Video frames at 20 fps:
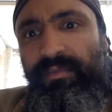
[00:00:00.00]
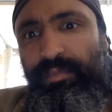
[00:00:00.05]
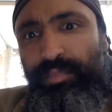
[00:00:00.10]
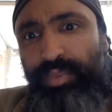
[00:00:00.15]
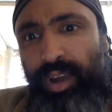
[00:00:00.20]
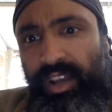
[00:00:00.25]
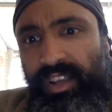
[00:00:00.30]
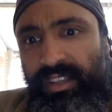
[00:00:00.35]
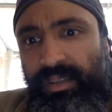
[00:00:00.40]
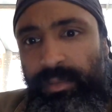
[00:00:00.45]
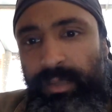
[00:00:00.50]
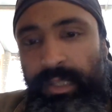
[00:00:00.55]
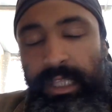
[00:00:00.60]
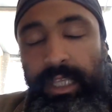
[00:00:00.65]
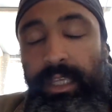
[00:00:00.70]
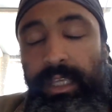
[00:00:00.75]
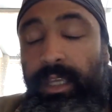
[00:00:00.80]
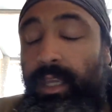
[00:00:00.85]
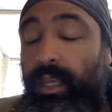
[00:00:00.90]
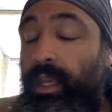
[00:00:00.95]

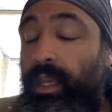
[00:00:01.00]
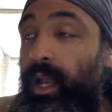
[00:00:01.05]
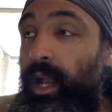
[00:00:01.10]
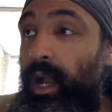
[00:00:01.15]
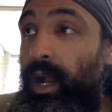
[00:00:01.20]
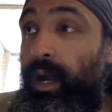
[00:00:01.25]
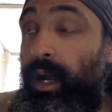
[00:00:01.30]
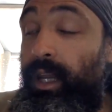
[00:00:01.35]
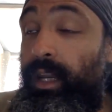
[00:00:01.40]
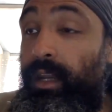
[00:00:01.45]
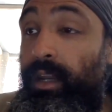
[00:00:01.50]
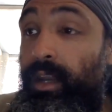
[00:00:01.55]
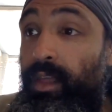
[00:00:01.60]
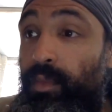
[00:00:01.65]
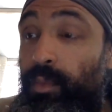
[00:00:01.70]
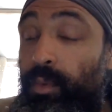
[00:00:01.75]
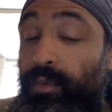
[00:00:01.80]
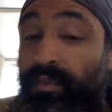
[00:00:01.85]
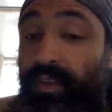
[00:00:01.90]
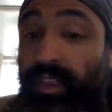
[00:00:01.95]
approximately, and
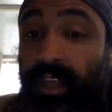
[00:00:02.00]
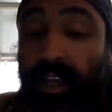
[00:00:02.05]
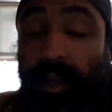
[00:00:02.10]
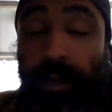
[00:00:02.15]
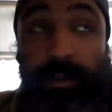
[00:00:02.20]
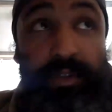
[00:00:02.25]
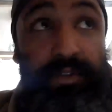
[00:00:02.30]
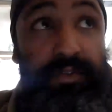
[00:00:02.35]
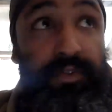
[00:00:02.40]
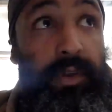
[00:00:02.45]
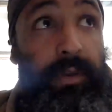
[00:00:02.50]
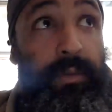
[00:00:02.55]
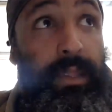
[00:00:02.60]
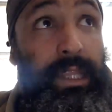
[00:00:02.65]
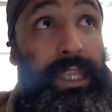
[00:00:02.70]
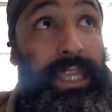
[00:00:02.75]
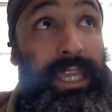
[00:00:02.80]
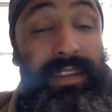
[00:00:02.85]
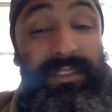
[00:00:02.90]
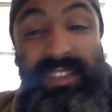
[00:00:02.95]
another river that comes from the
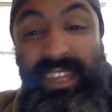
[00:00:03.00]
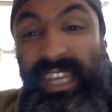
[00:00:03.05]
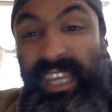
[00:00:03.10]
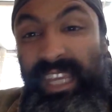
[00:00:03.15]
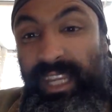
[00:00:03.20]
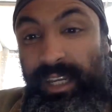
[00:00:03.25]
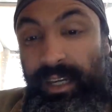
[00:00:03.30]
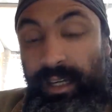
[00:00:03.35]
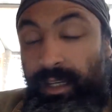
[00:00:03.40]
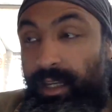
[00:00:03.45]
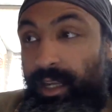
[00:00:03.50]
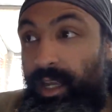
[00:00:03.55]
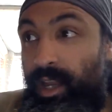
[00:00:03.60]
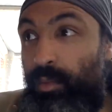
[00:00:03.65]
land of the Inca,